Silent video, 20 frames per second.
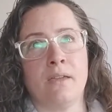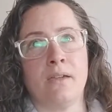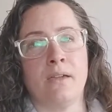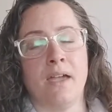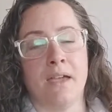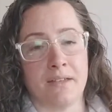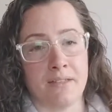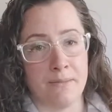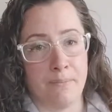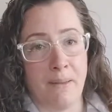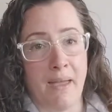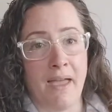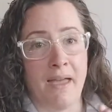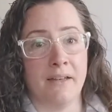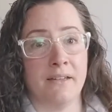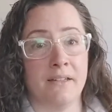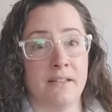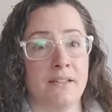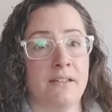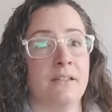
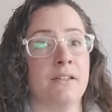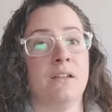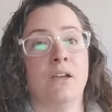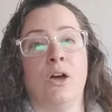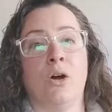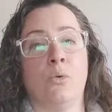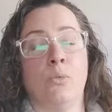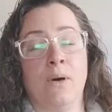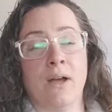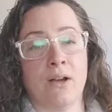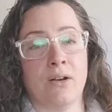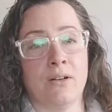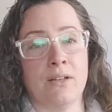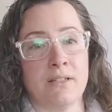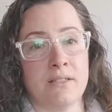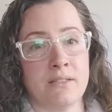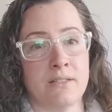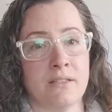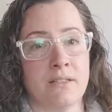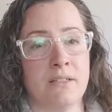expanded
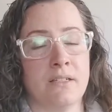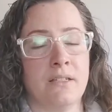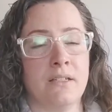awareness